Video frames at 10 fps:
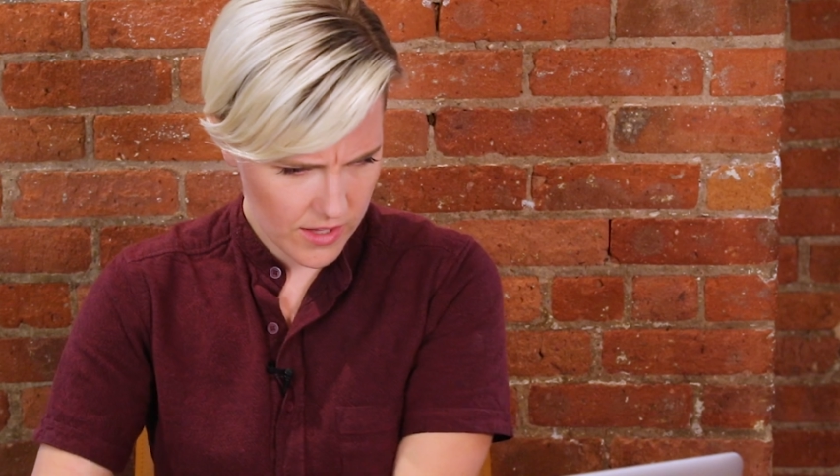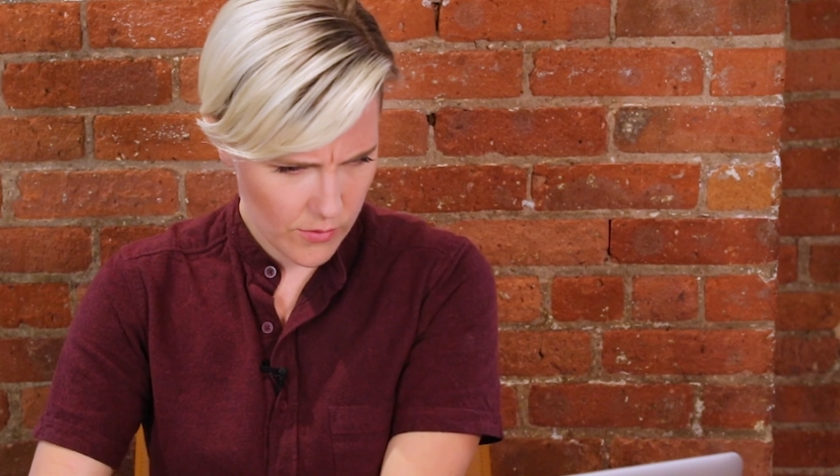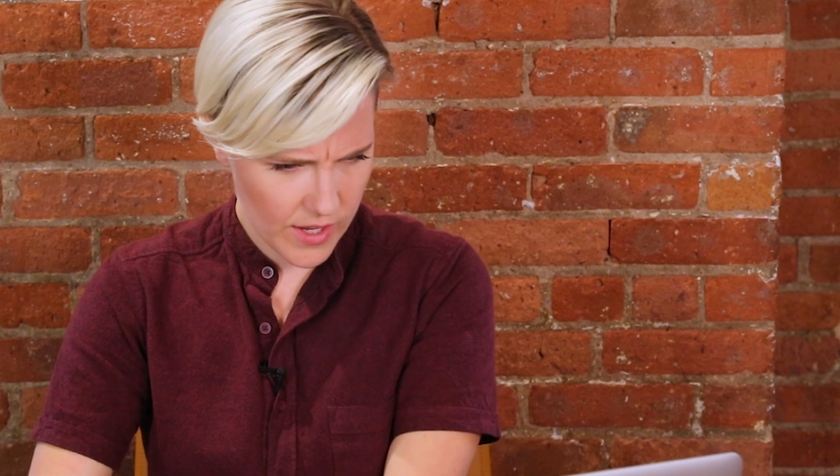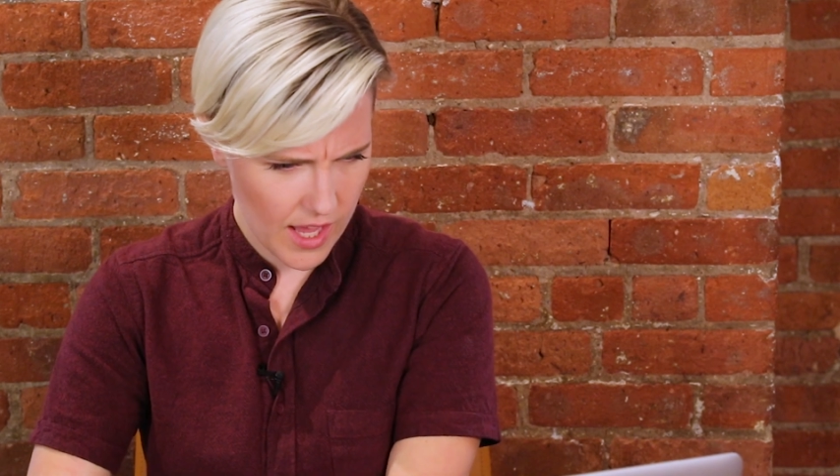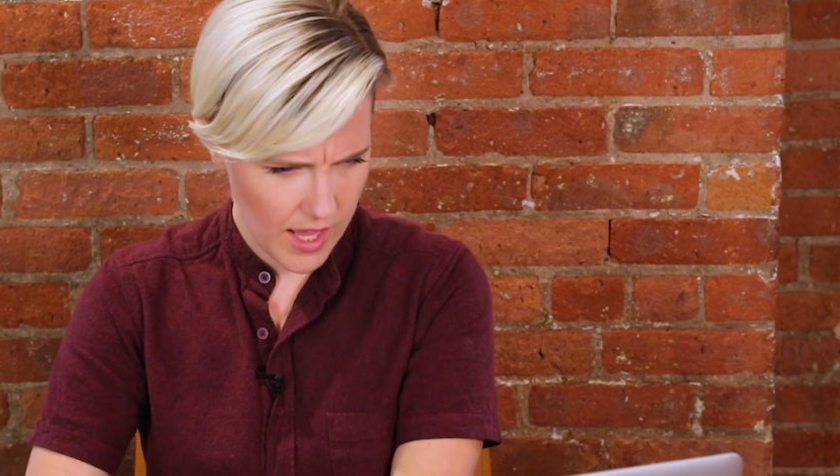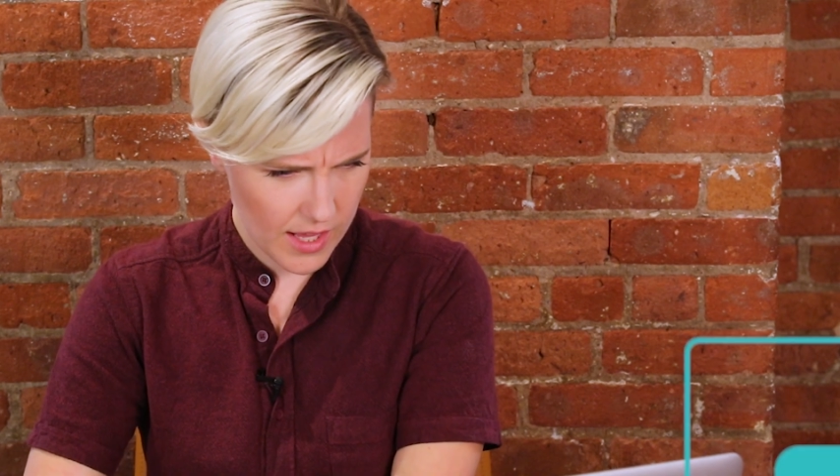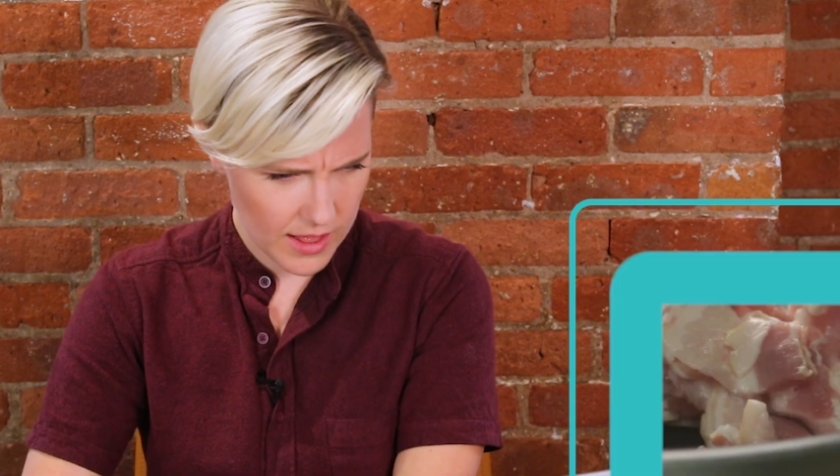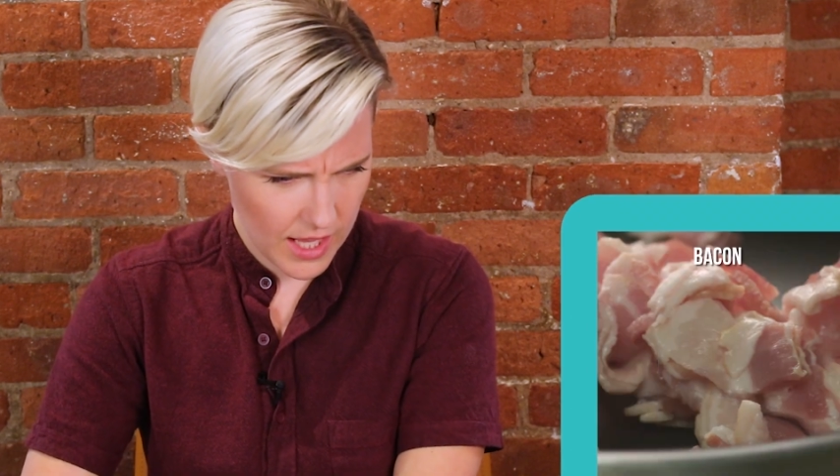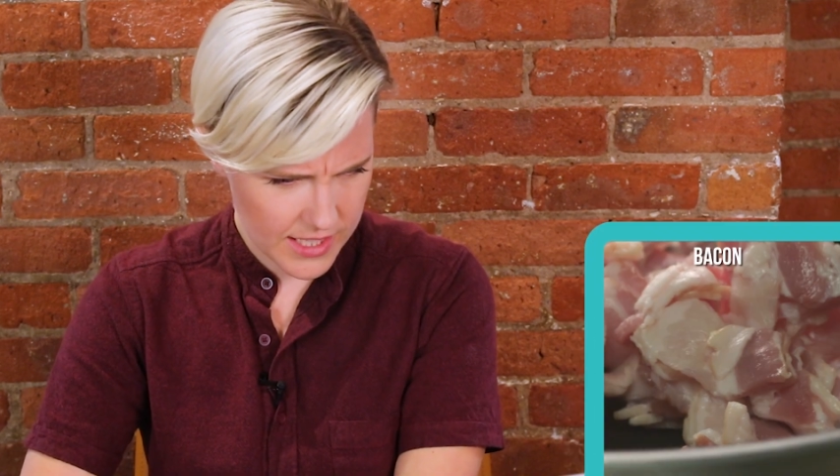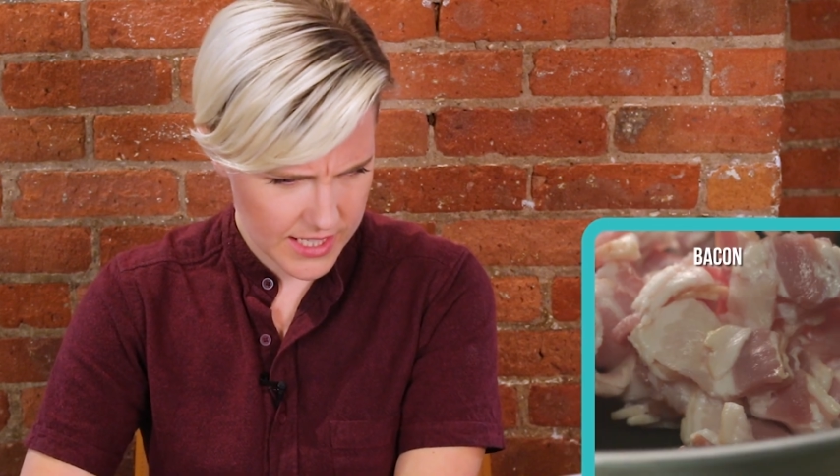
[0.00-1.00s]
So we got
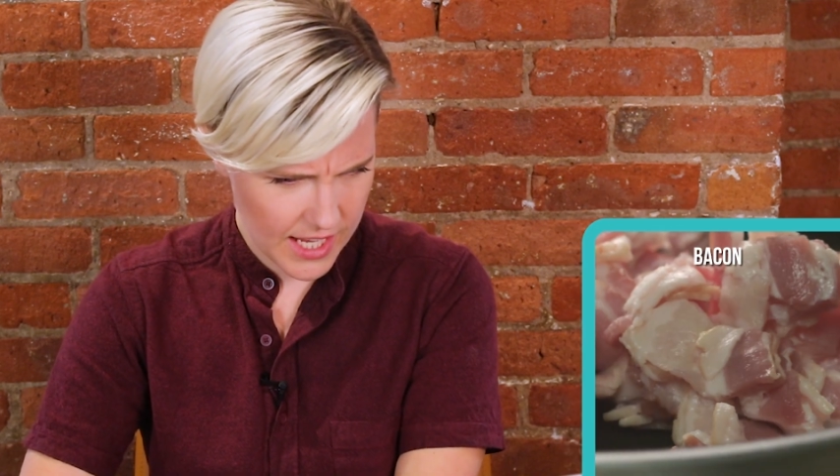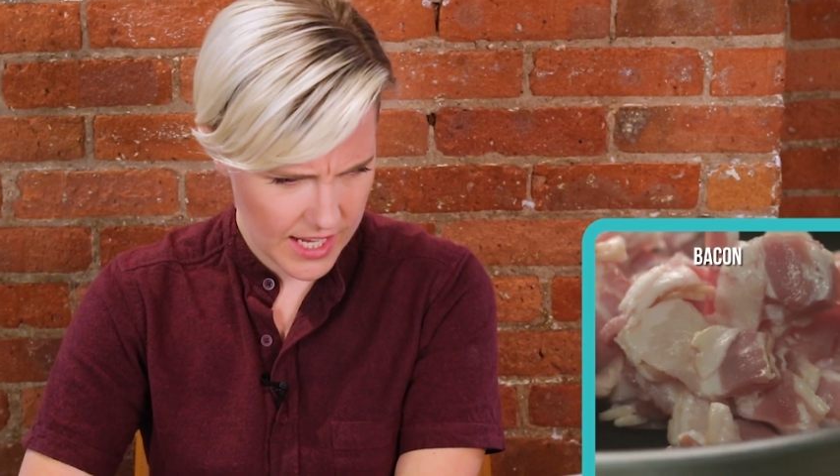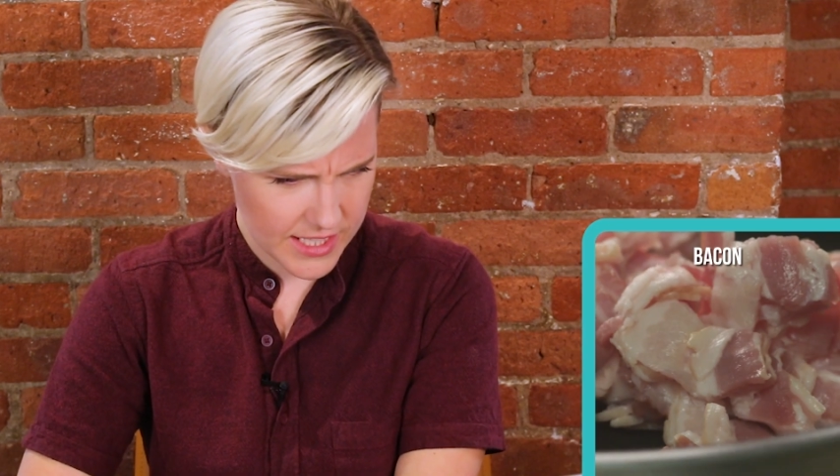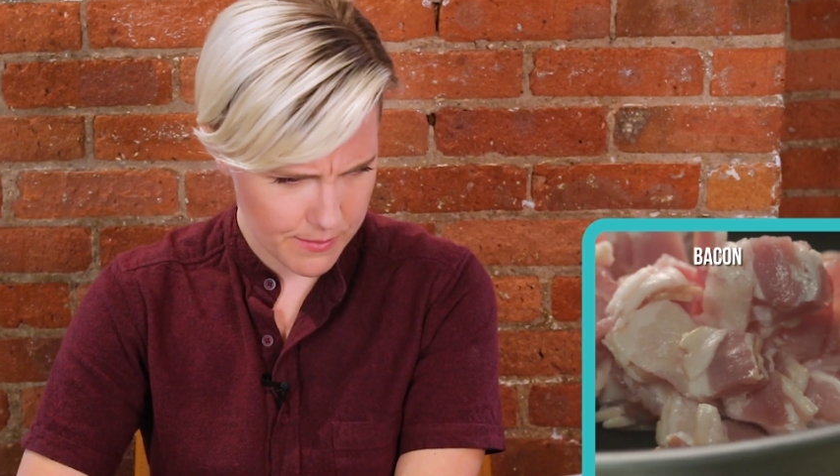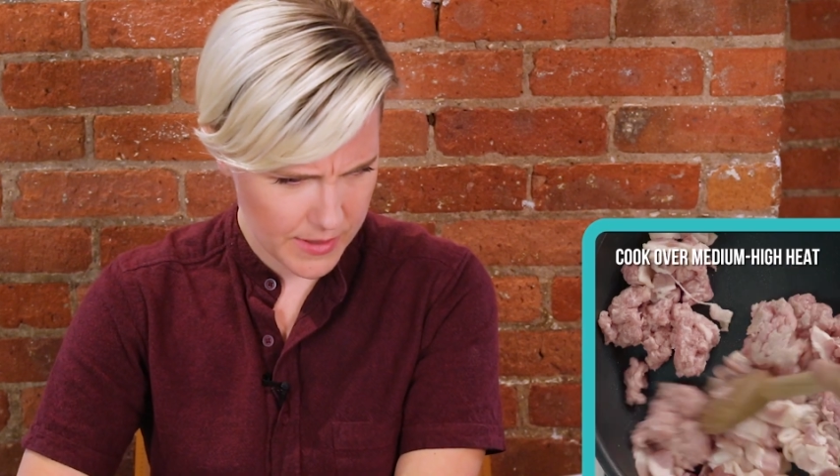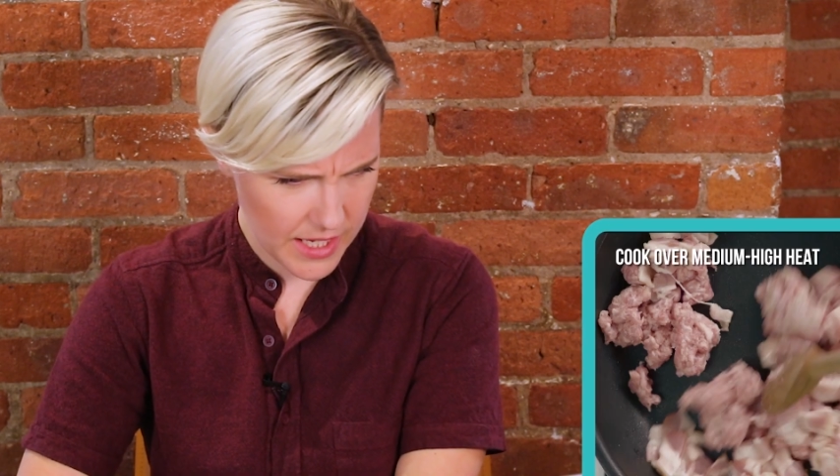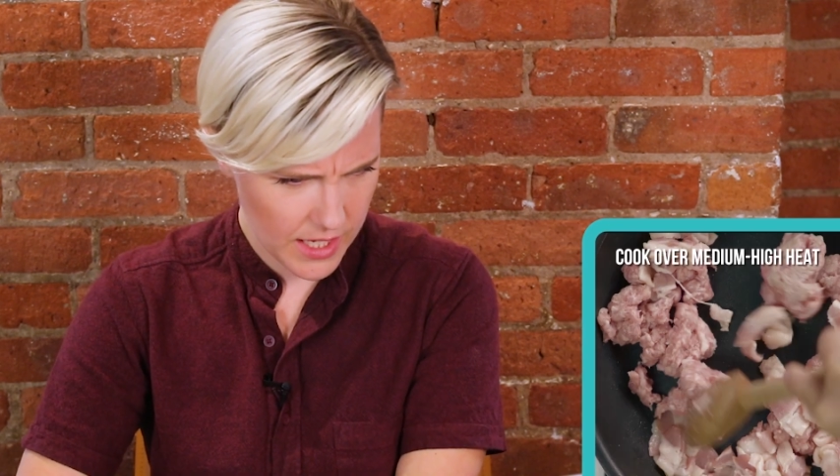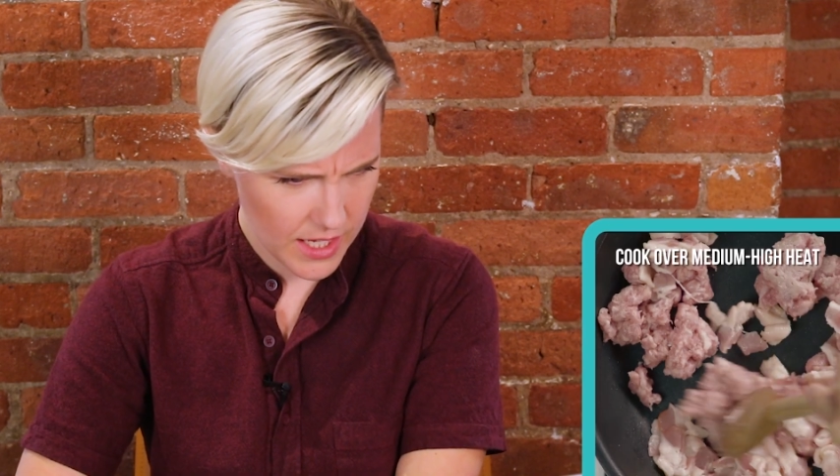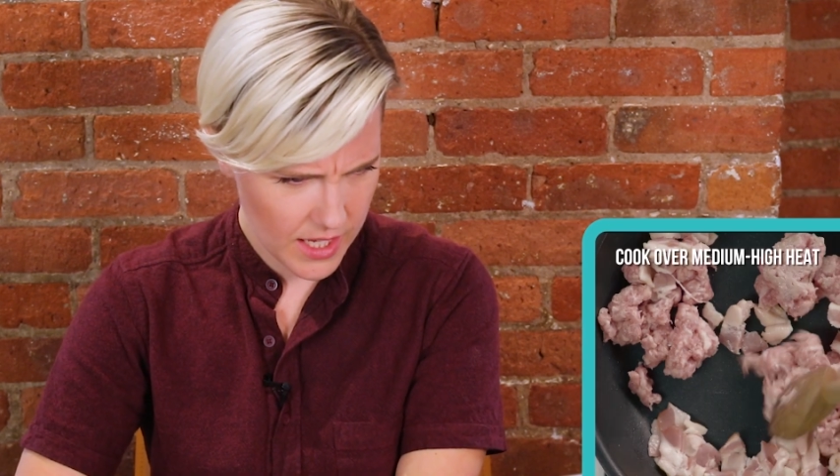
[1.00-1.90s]
lots of kinds of meat.